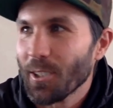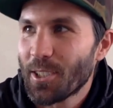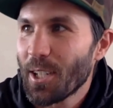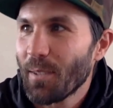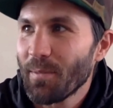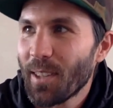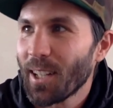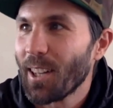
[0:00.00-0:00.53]

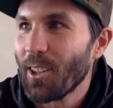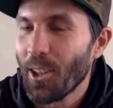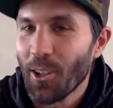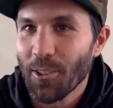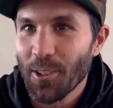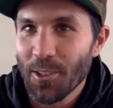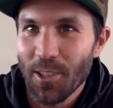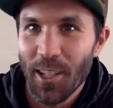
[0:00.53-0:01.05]
something
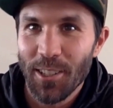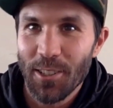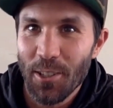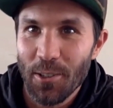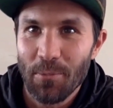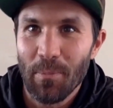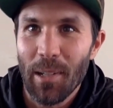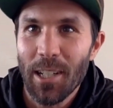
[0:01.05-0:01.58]
along those lines.
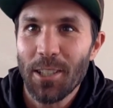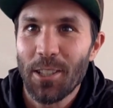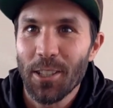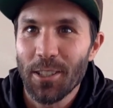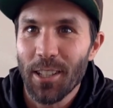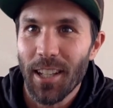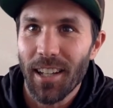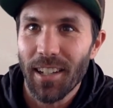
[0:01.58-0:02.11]
It was me
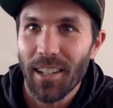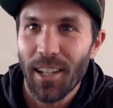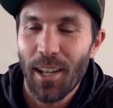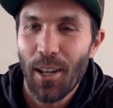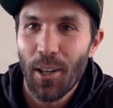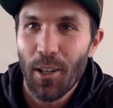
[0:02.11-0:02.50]
just like